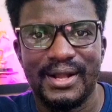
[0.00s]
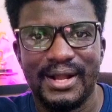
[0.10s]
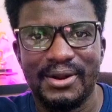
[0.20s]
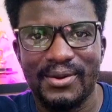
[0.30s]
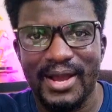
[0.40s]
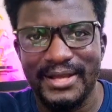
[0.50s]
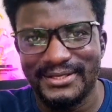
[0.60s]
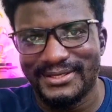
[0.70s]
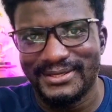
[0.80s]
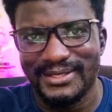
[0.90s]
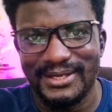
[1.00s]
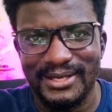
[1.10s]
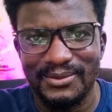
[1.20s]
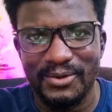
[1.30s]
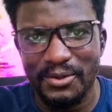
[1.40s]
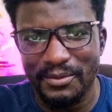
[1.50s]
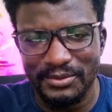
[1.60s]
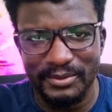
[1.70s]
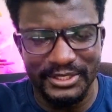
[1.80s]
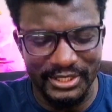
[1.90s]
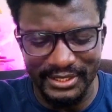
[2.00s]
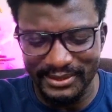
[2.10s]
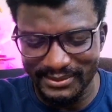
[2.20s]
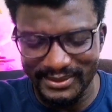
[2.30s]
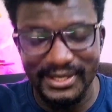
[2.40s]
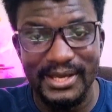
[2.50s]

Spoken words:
Hello guys, and welcome to my channel.